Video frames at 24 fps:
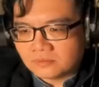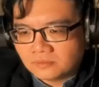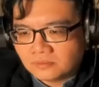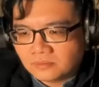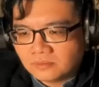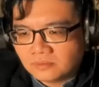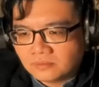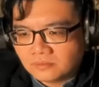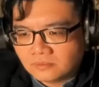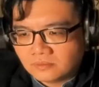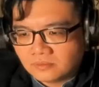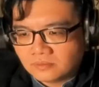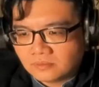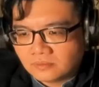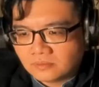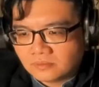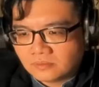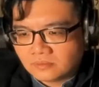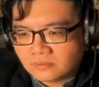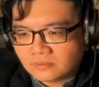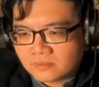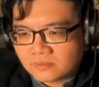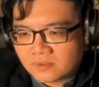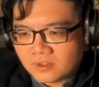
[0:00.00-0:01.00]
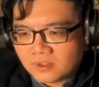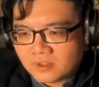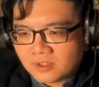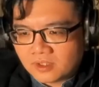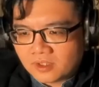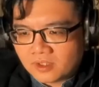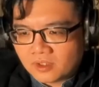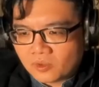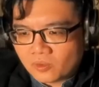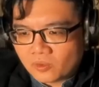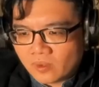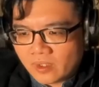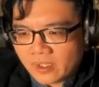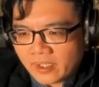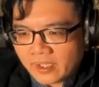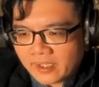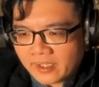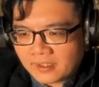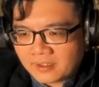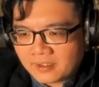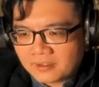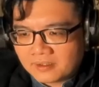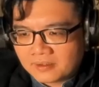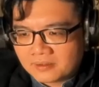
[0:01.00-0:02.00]
it to JD. I will ask right.
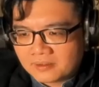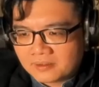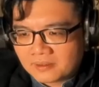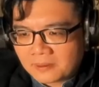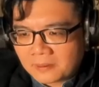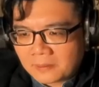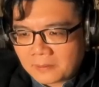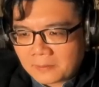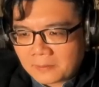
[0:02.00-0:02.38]
my ENT